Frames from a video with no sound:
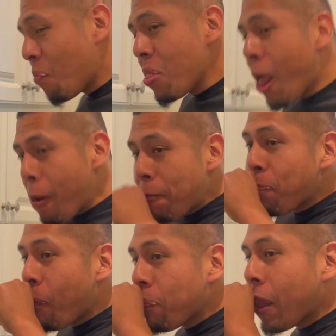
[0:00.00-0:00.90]

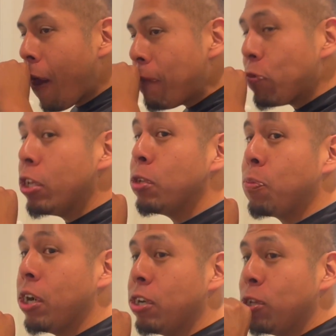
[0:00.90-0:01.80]
good? This is
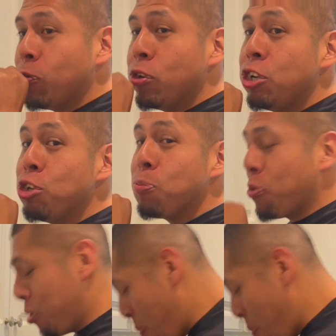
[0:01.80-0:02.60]
better than the one in Newport.